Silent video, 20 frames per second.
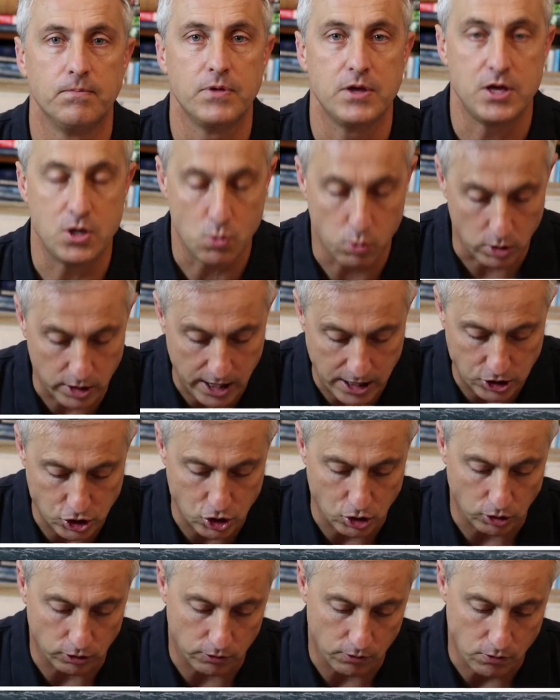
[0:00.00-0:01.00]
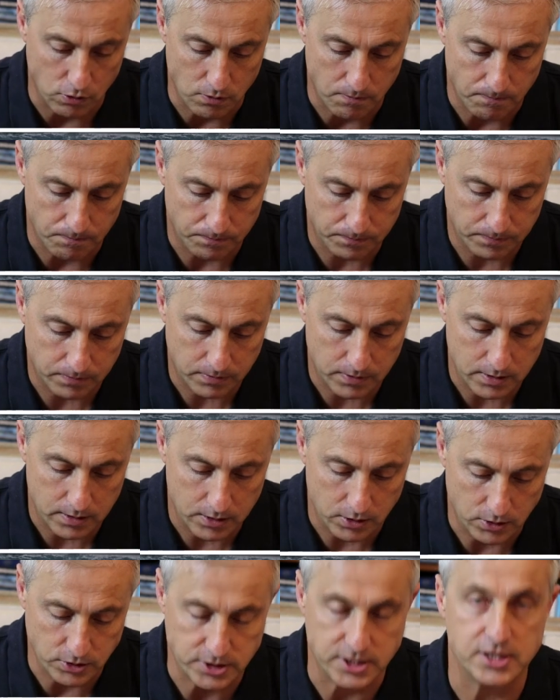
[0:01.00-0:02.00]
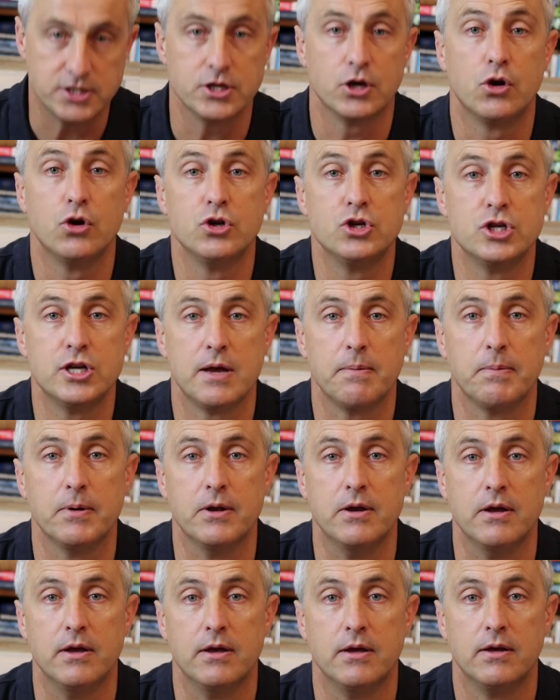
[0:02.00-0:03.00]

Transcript: He will get you through because He's a good shepherd.